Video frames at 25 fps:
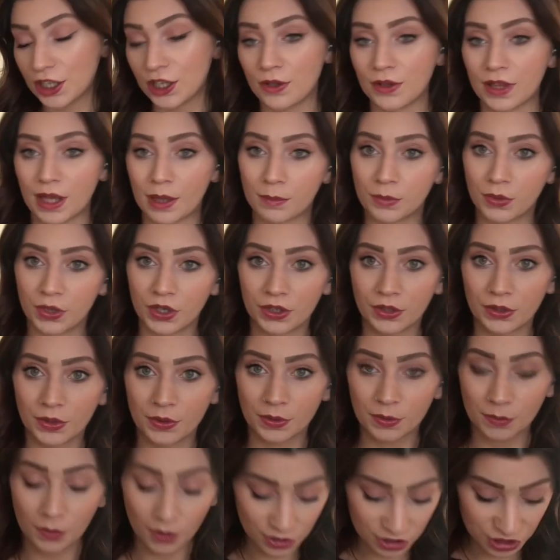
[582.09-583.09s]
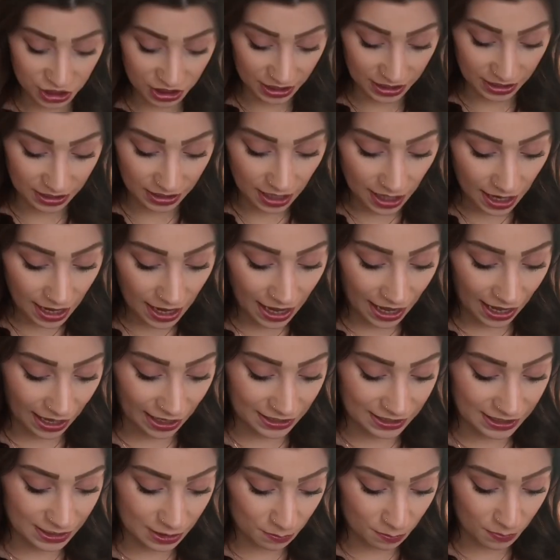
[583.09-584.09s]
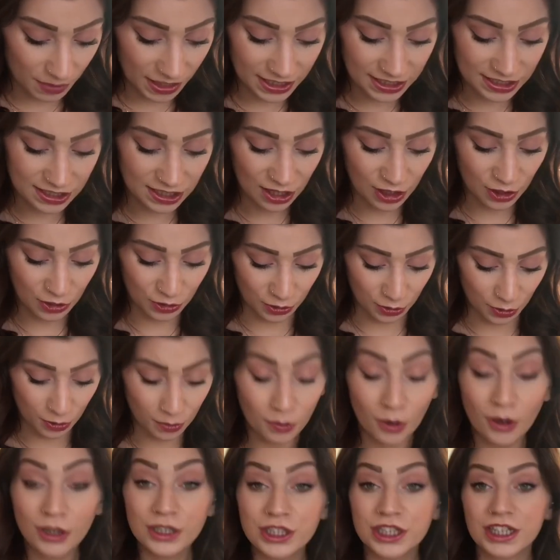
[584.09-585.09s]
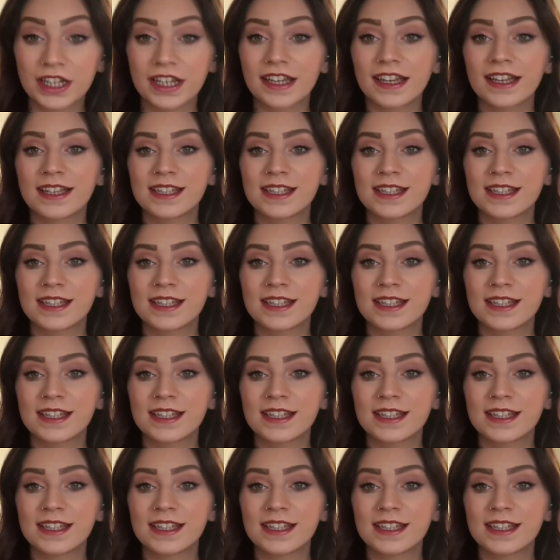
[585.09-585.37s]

You then put your load of washing in and it makes your washing